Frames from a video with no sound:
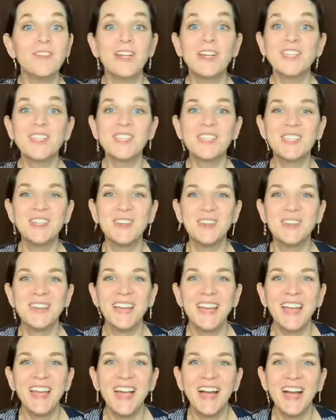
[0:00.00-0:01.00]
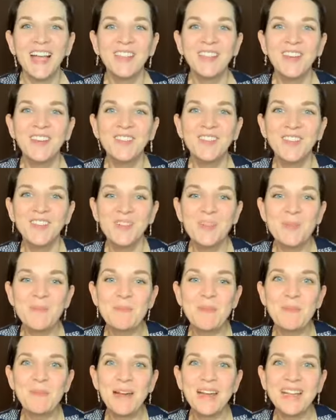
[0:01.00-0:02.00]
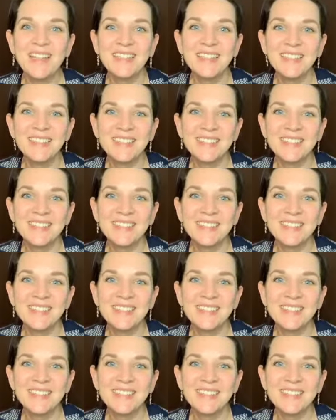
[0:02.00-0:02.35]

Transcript: very soon. I love you. Bye-bye.